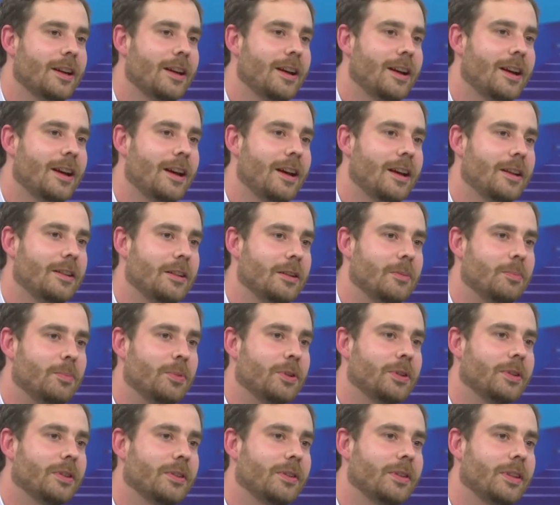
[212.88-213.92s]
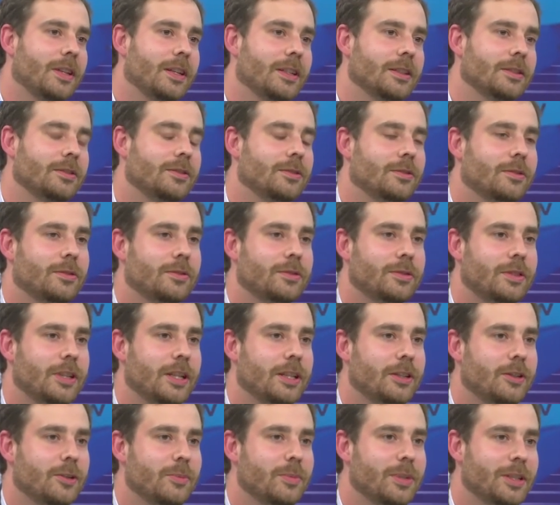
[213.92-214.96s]
Uh, the important thing is to, to
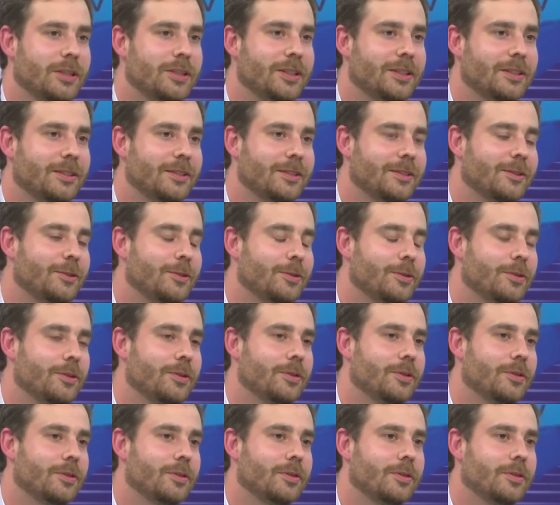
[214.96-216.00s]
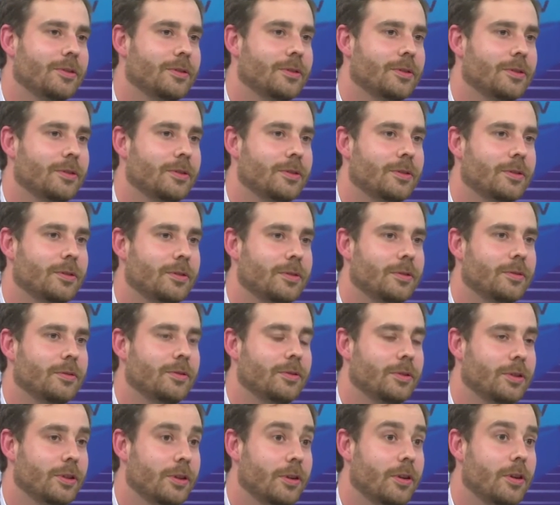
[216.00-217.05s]
stay committed, to, to, to
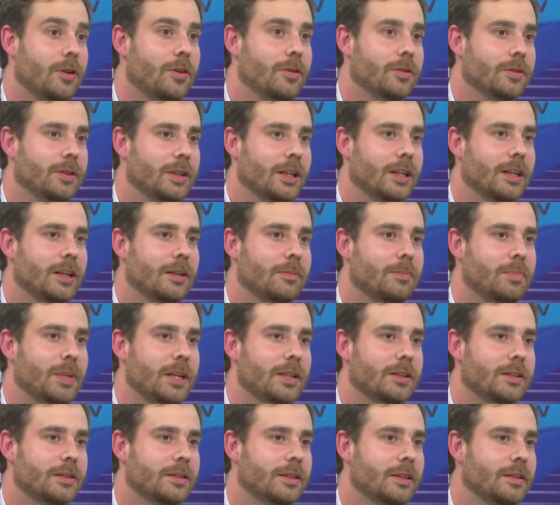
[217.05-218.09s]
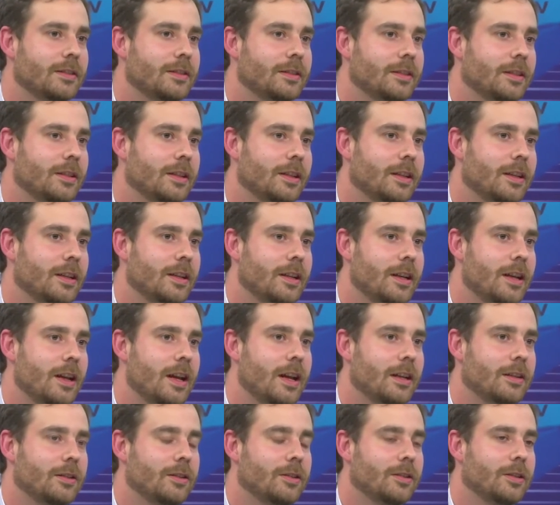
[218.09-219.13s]
do your own uh, best at, uh,
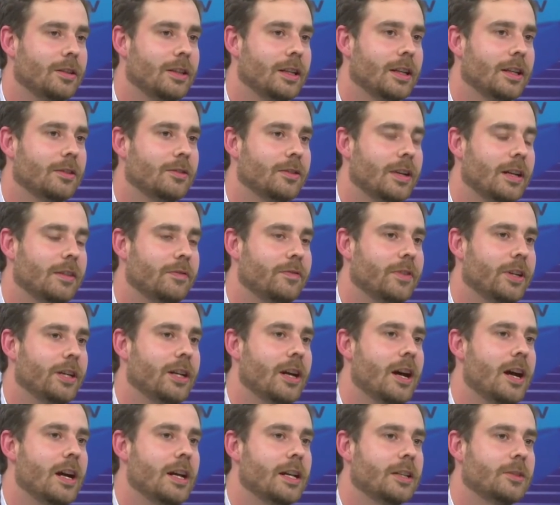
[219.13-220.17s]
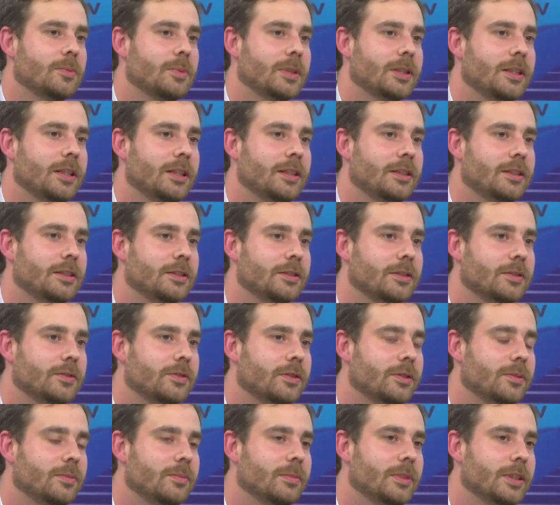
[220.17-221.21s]
at learning, and to have very high expectations
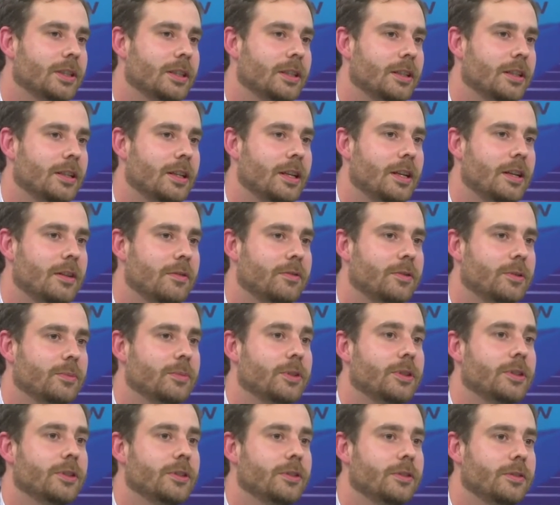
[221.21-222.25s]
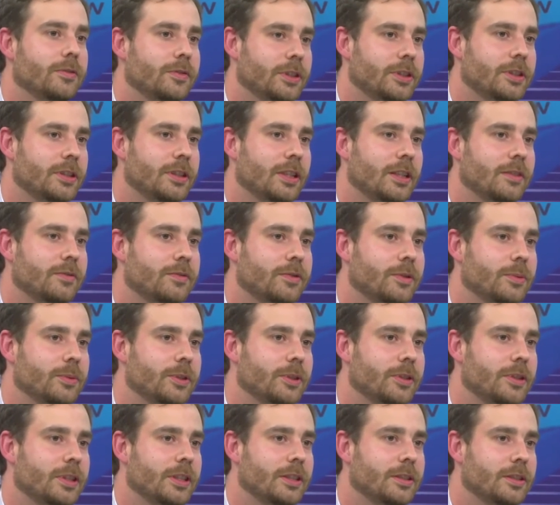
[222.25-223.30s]
from, from your university and from
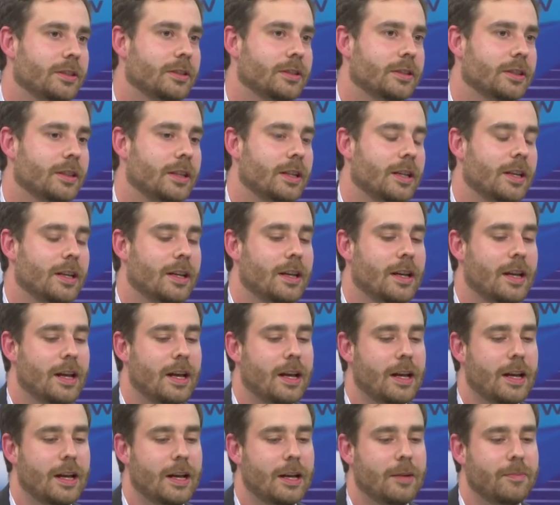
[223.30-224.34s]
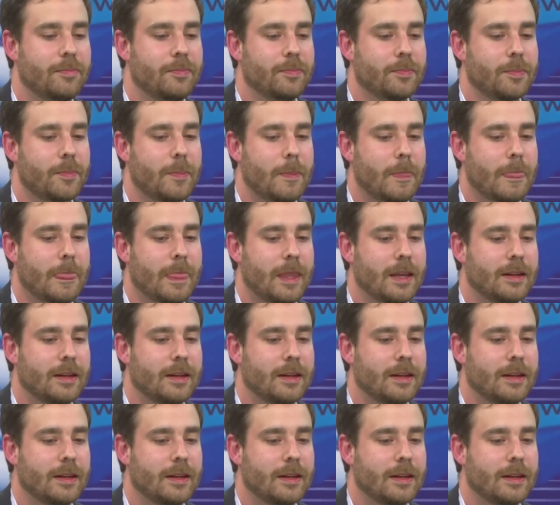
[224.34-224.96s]
your teacher. Um,